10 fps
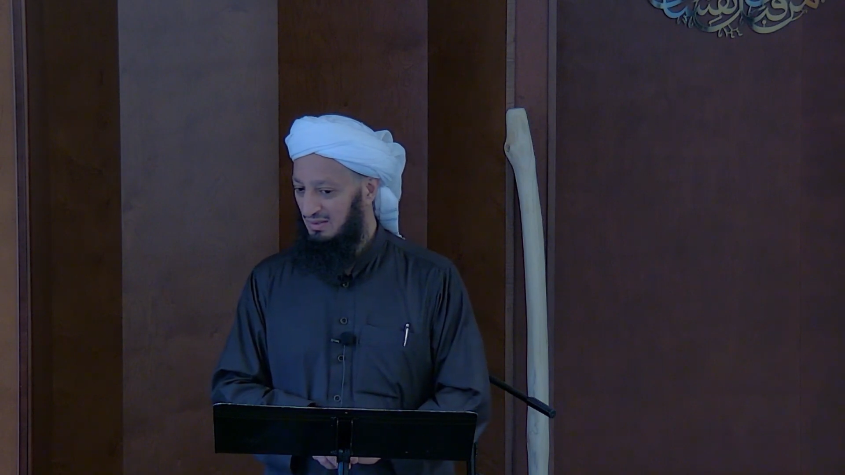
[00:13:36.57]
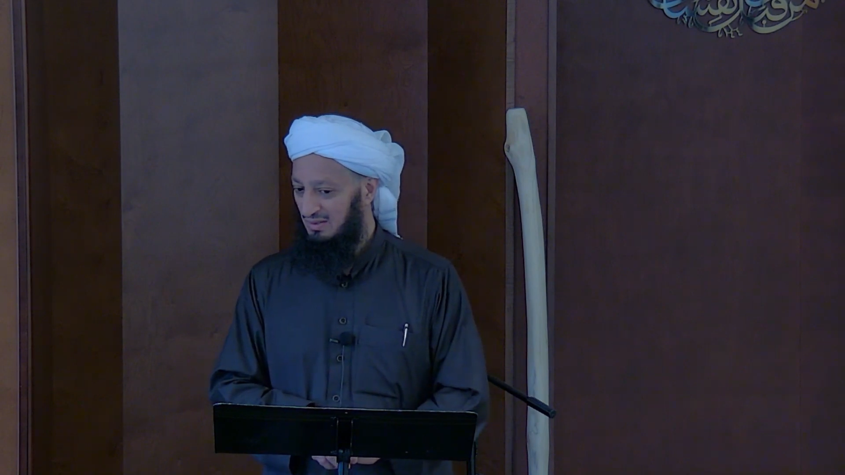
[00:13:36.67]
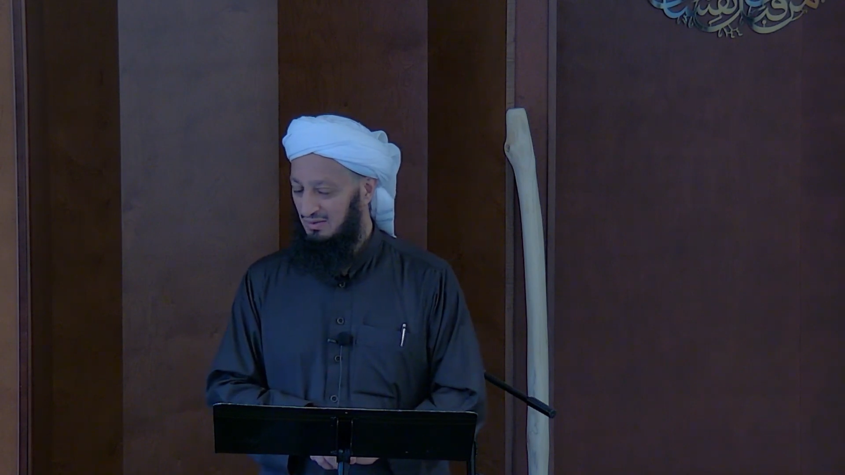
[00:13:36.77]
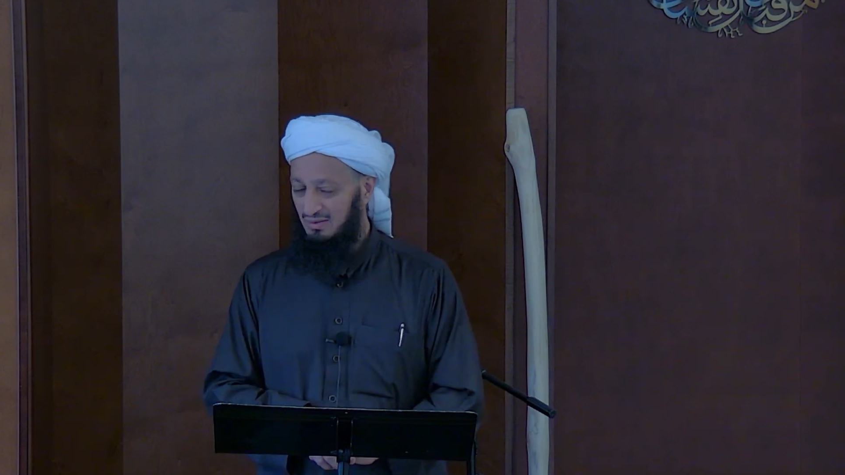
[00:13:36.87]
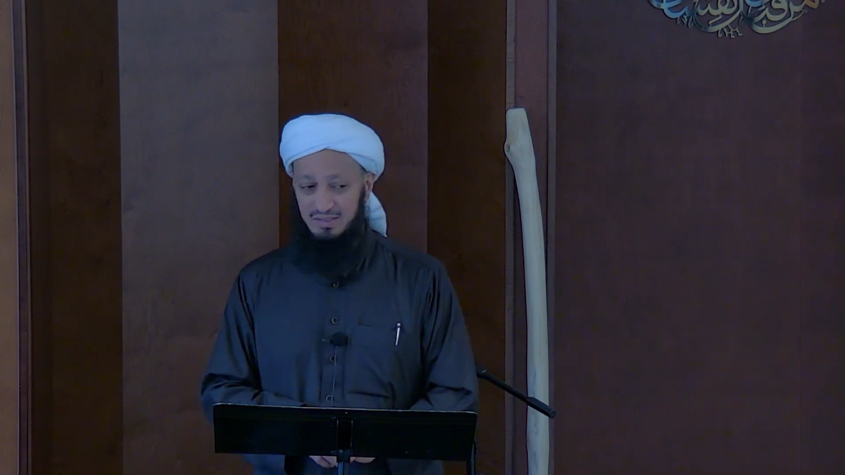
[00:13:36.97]

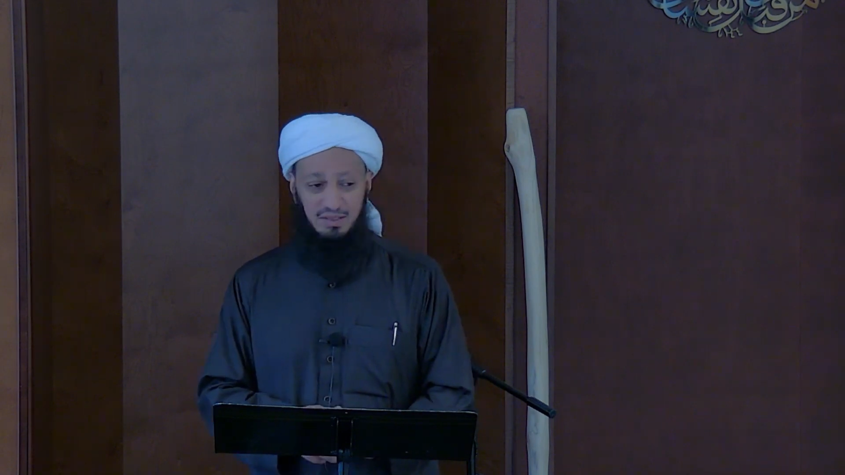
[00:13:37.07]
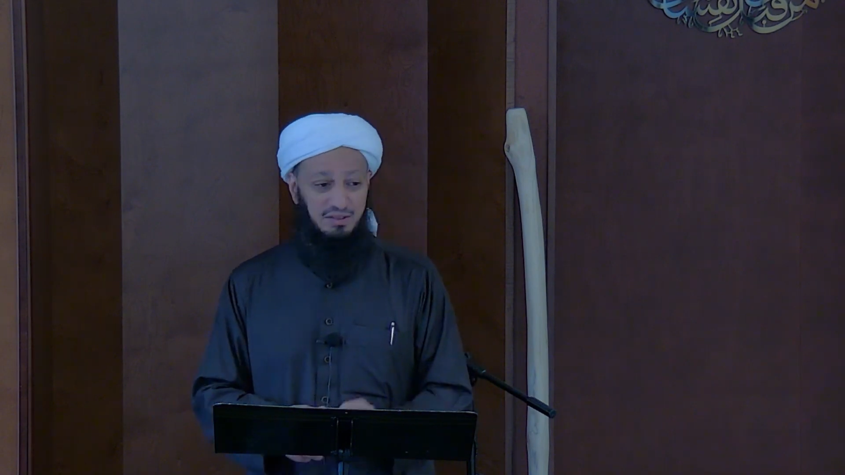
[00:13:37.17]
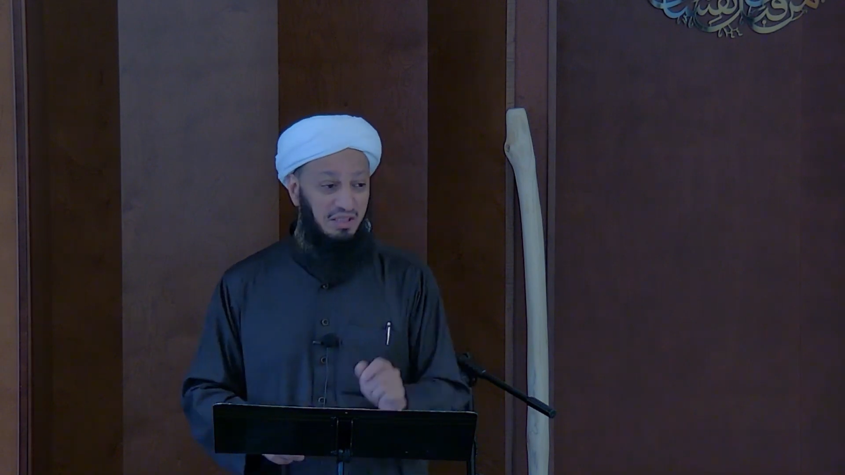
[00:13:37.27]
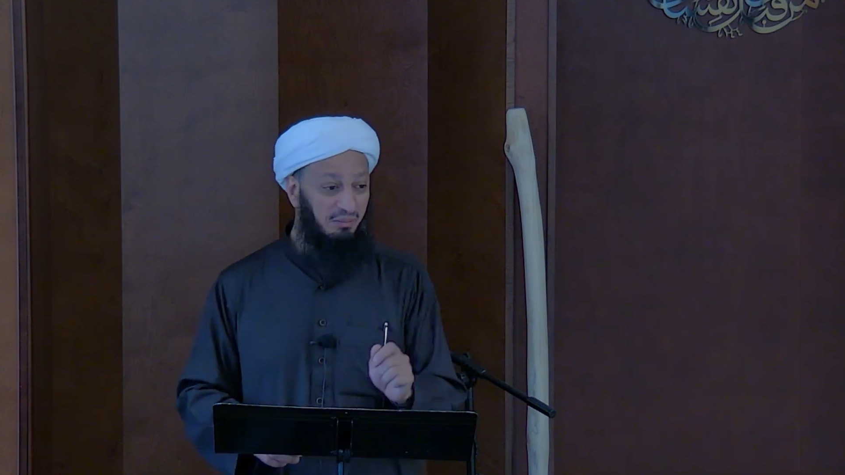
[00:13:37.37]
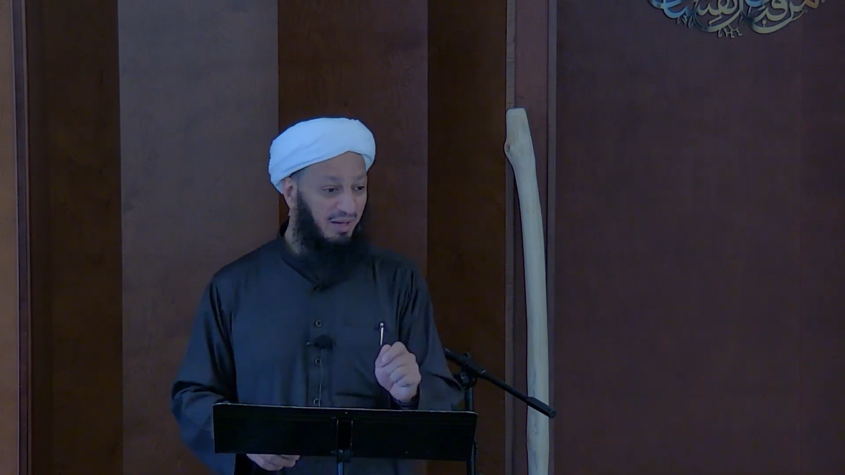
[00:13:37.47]
This
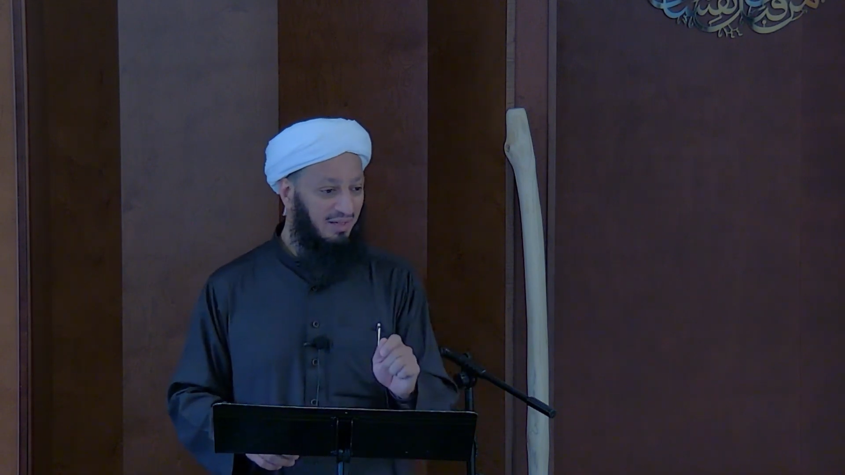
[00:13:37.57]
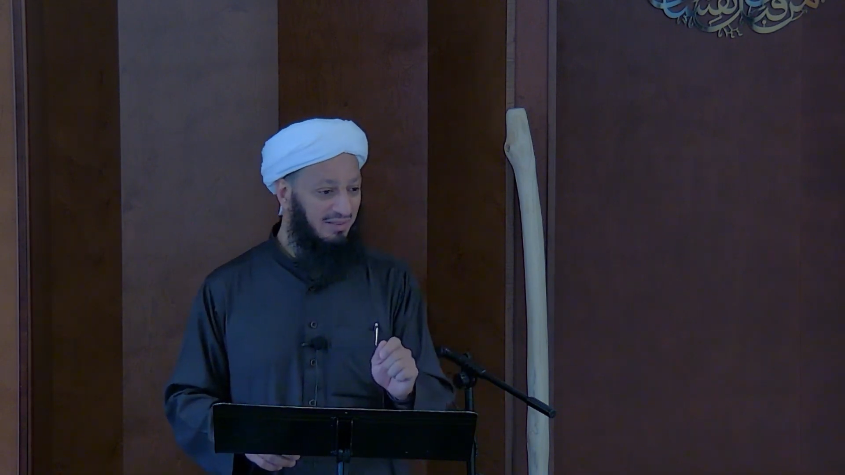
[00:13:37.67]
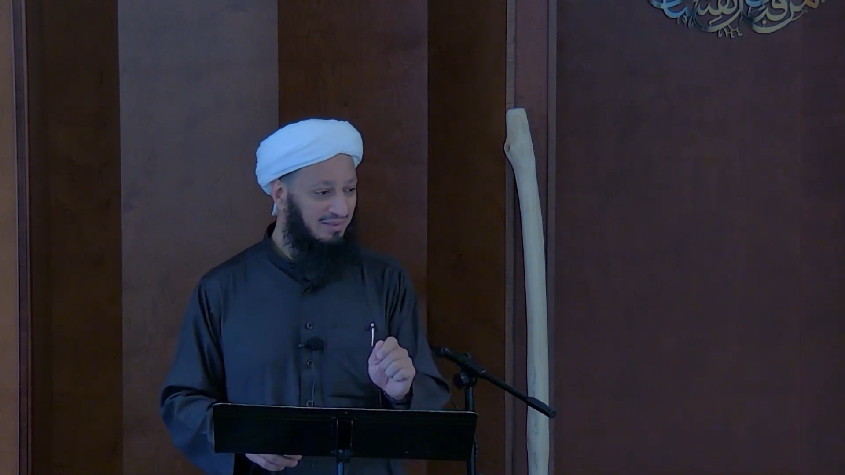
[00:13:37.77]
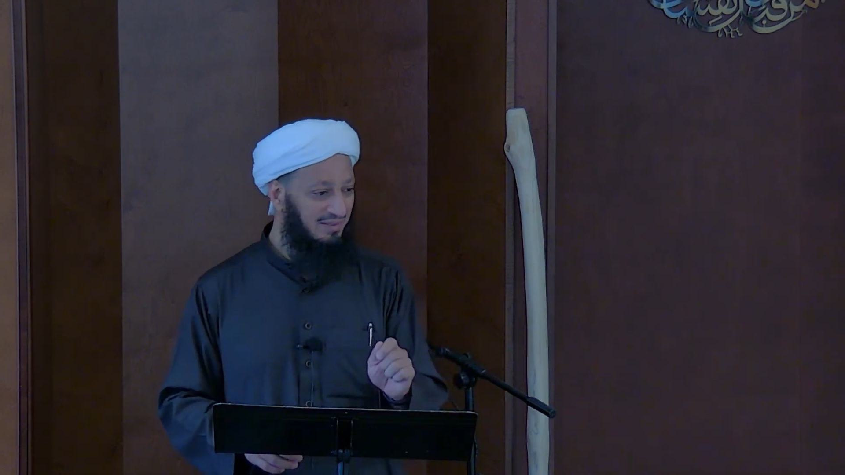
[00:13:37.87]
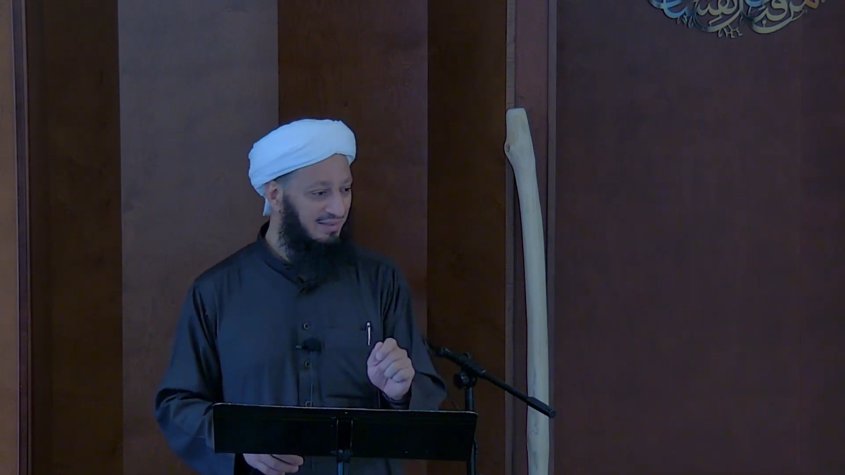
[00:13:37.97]
is iman.
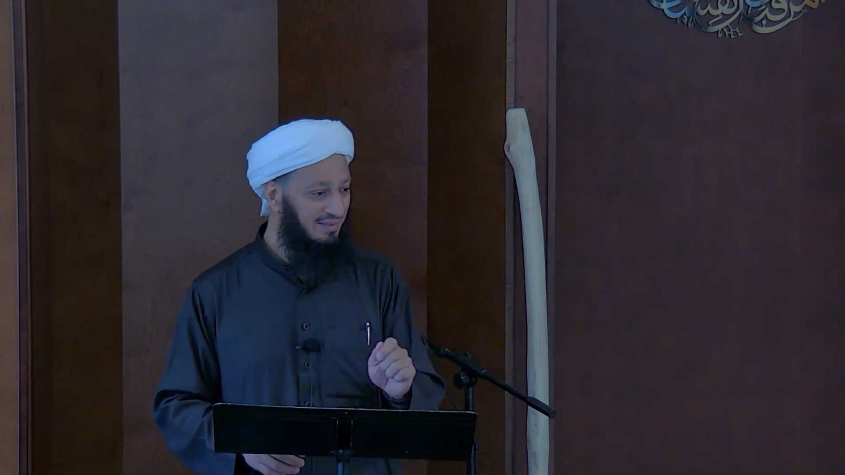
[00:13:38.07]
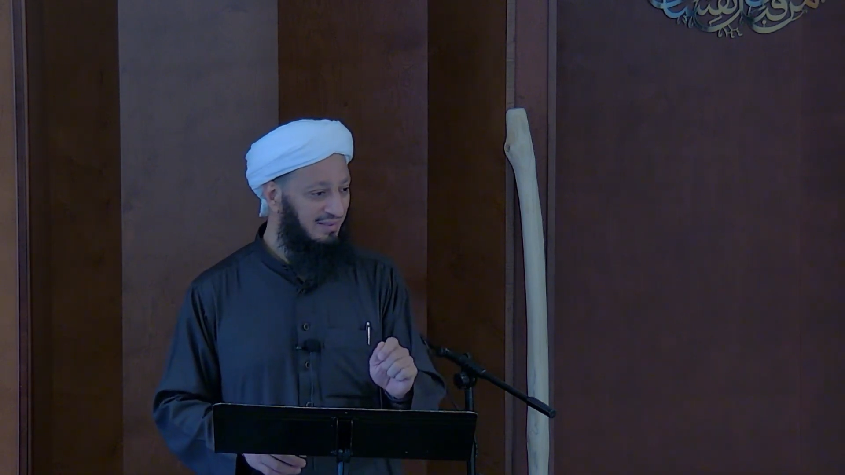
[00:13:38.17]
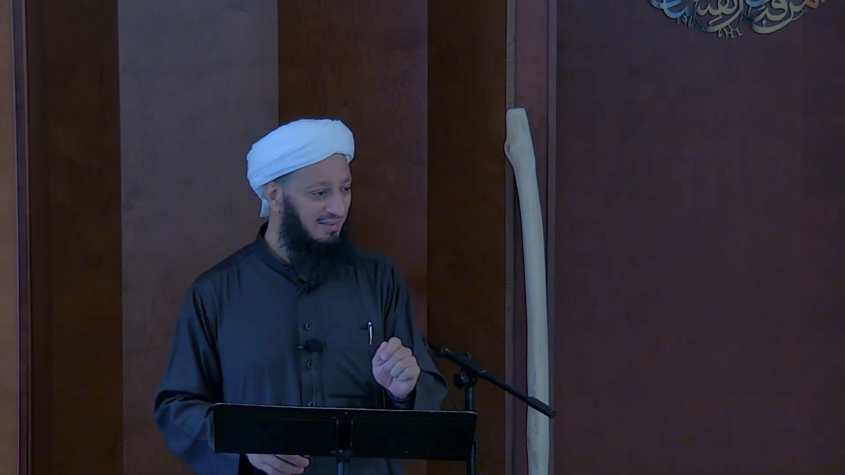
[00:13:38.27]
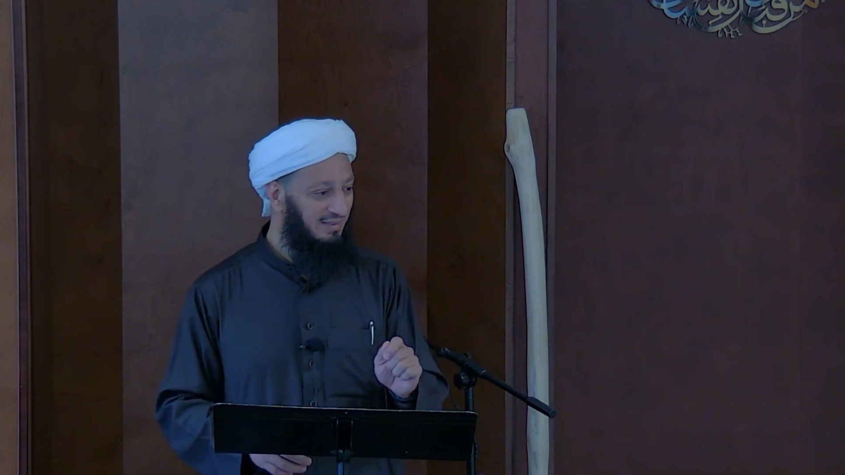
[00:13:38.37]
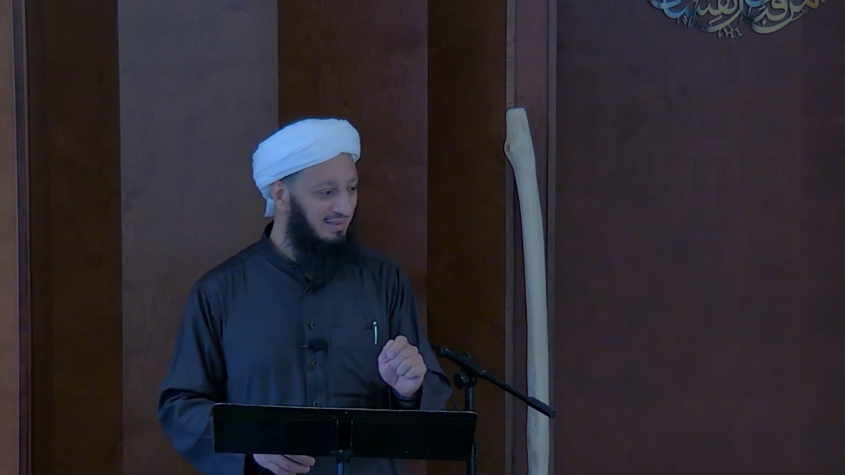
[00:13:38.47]

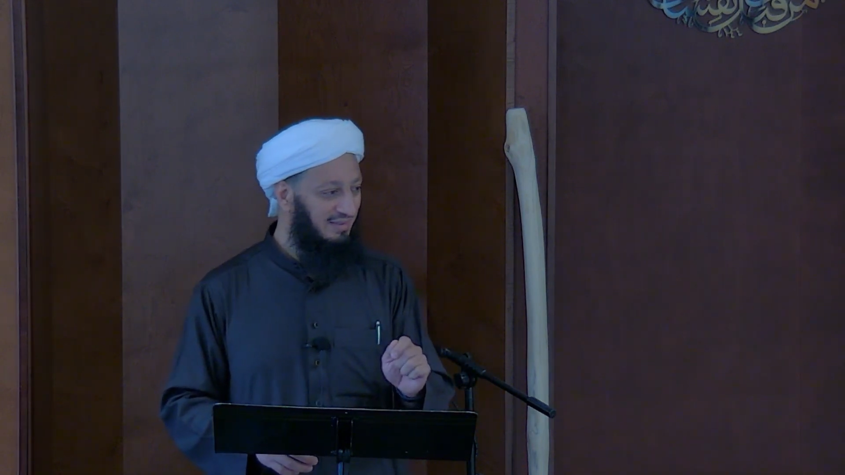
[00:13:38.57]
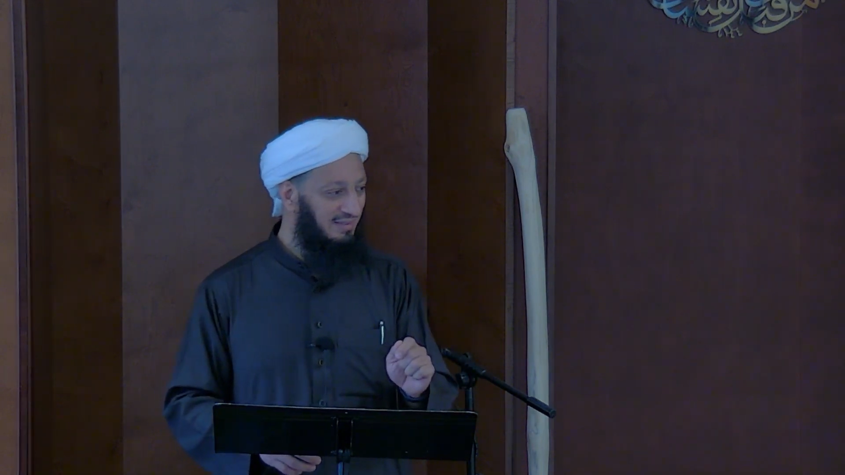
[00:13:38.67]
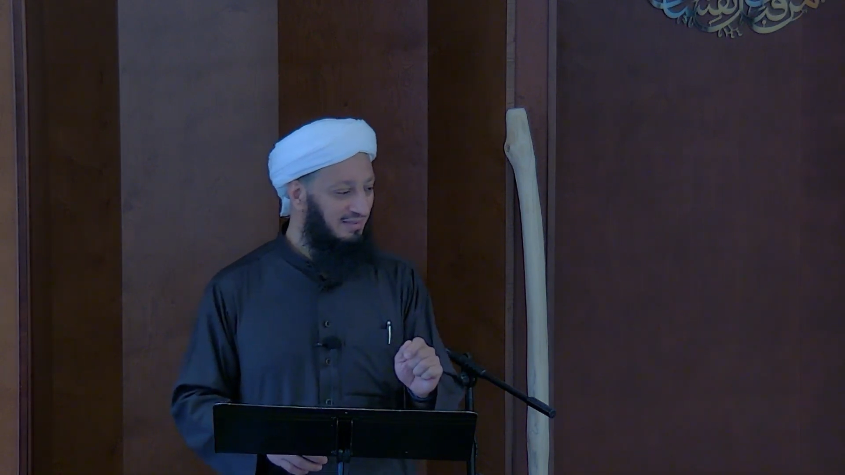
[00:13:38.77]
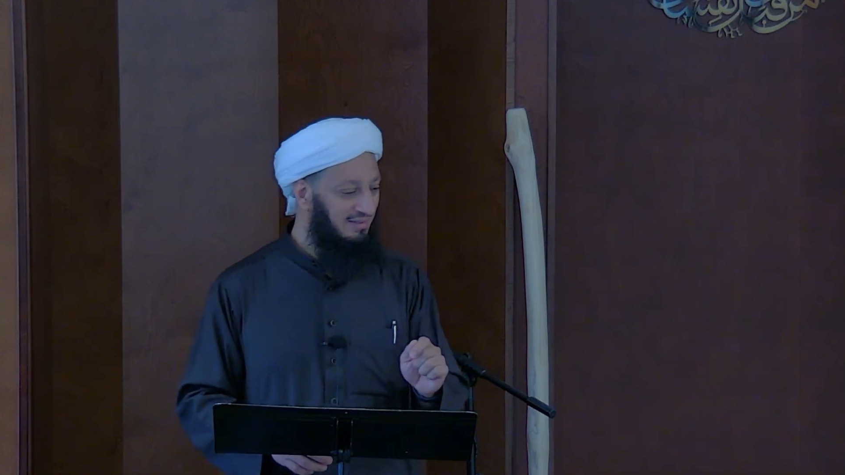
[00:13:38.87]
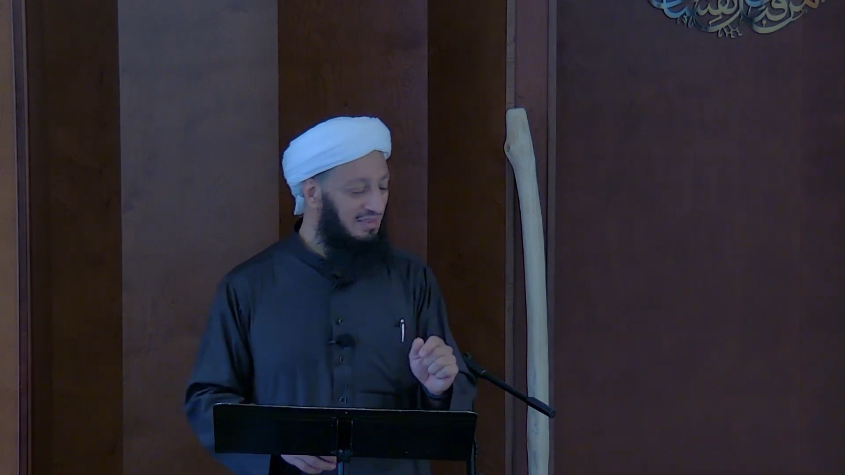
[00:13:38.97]

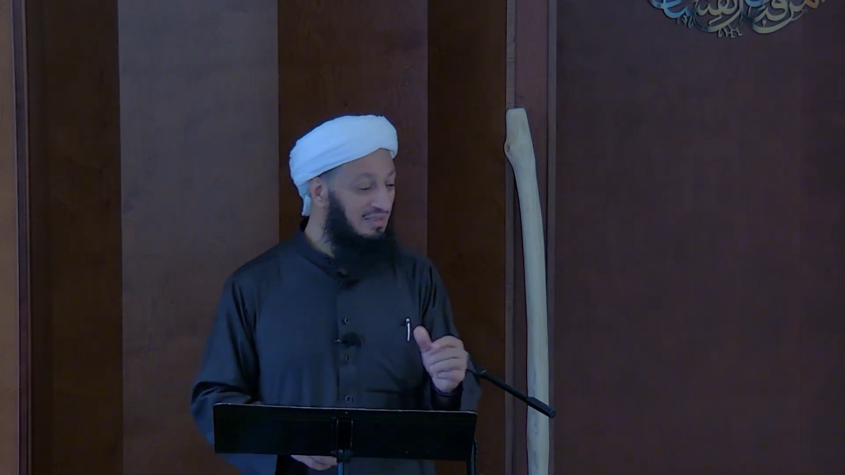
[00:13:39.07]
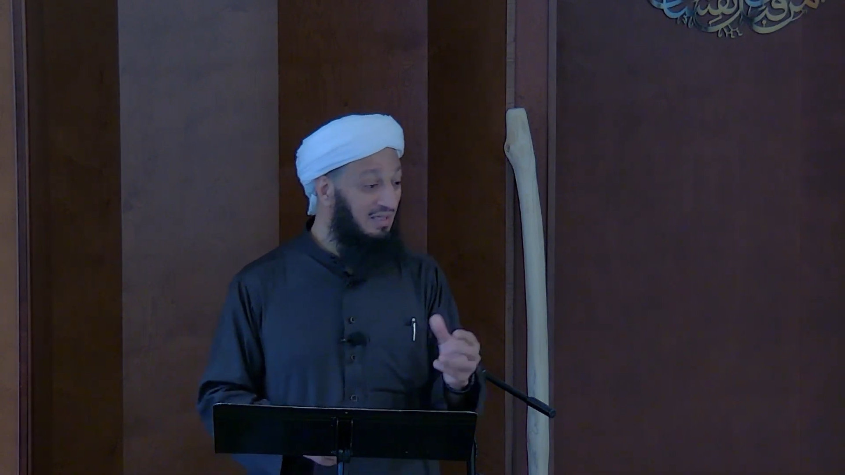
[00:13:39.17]
These